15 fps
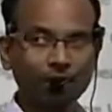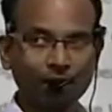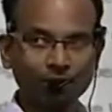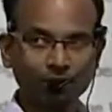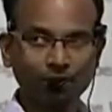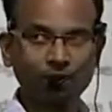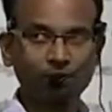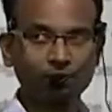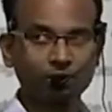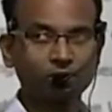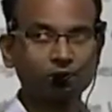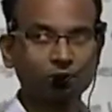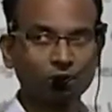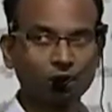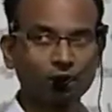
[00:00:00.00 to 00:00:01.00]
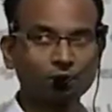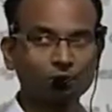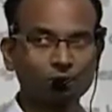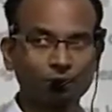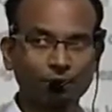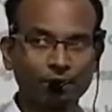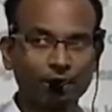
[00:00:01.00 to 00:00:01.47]
after I finish. Okay, so
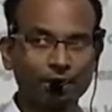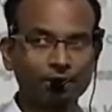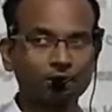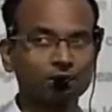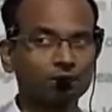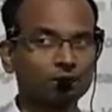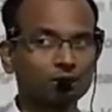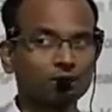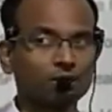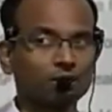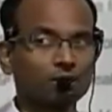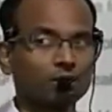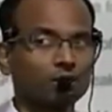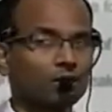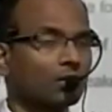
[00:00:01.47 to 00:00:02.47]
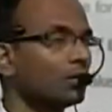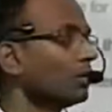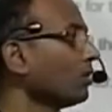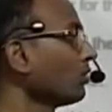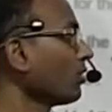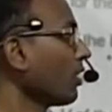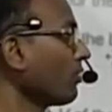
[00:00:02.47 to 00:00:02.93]
pay attention.
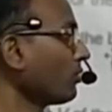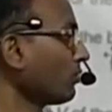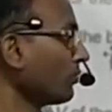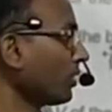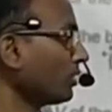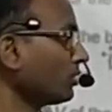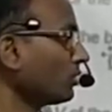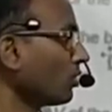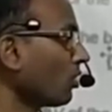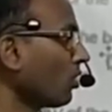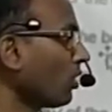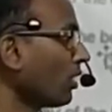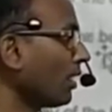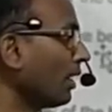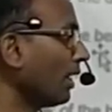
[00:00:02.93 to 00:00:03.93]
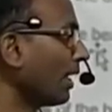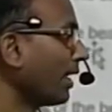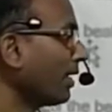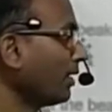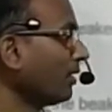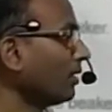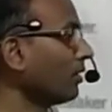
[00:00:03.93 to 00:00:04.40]
You have to first draw a
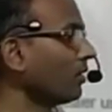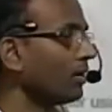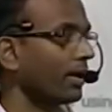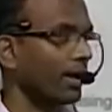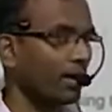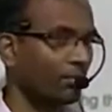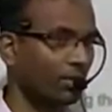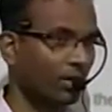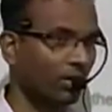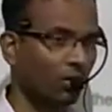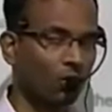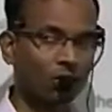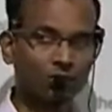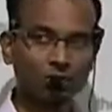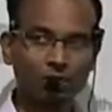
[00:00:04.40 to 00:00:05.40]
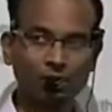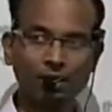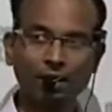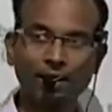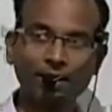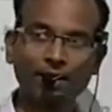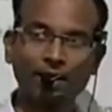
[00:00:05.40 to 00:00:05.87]
line AB, horizontal
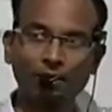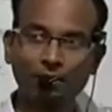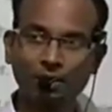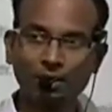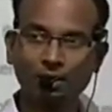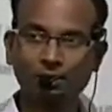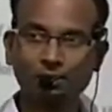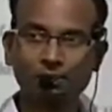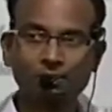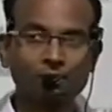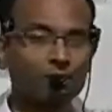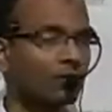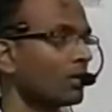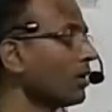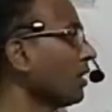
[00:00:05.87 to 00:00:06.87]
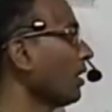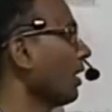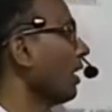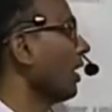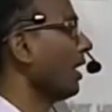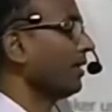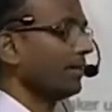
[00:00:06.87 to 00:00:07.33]
line AB,
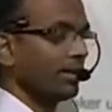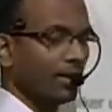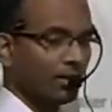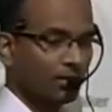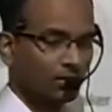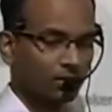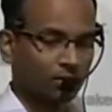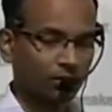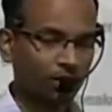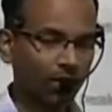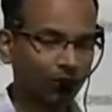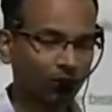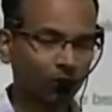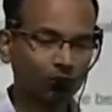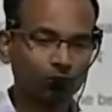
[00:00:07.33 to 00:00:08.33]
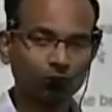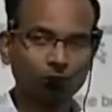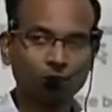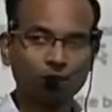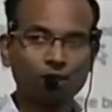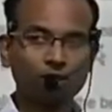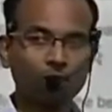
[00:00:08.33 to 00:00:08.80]
and then take those 2
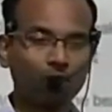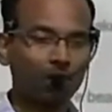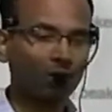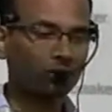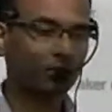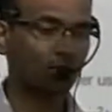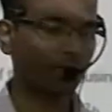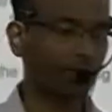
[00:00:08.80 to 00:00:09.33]
wooden blocks. They